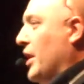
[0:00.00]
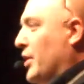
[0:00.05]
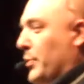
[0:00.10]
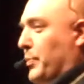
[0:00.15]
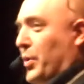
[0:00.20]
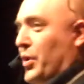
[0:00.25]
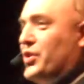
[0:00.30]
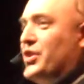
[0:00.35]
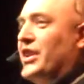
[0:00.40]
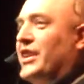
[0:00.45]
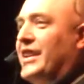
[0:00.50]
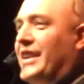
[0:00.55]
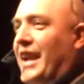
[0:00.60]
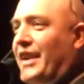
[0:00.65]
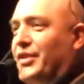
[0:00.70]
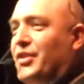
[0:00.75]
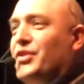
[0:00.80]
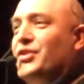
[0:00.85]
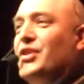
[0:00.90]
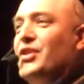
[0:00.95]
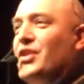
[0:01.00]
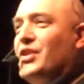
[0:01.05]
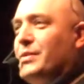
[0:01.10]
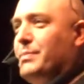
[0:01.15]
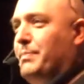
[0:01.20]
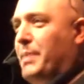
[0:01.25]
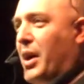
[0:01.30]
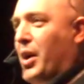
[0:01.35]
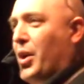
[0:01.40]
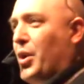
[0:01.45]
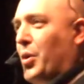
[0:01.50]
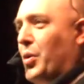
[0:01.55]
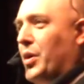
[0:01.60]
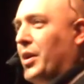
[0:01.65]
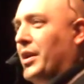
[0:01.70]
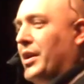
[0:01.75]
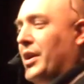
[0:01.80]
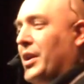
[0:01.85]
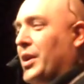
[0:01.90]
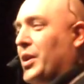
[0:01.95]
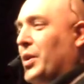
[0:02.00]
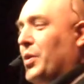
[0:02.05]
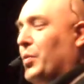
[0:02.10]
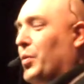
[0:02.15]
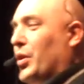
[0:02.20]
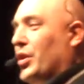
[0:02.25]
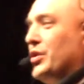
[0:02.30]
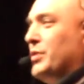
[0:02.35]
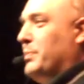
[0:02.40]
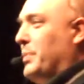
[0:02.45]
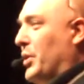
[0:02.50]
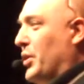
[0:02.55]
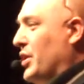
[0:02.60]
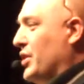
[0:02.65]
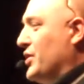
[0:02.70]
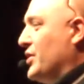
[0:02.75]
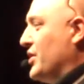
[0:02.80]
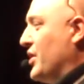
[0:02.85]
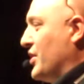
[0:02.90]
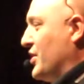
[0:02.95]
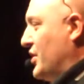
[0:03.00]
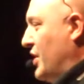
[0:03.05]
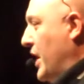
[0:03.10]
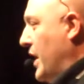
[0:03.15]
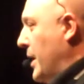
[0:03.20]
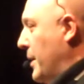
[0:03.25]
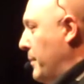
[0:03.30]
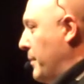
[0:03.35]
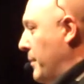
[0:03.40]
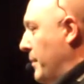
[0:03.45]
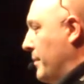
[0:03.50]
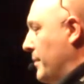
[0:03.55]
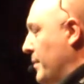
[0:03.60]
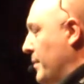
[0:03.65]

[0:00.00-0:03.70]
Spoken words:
the person connected to the spell will experience the same.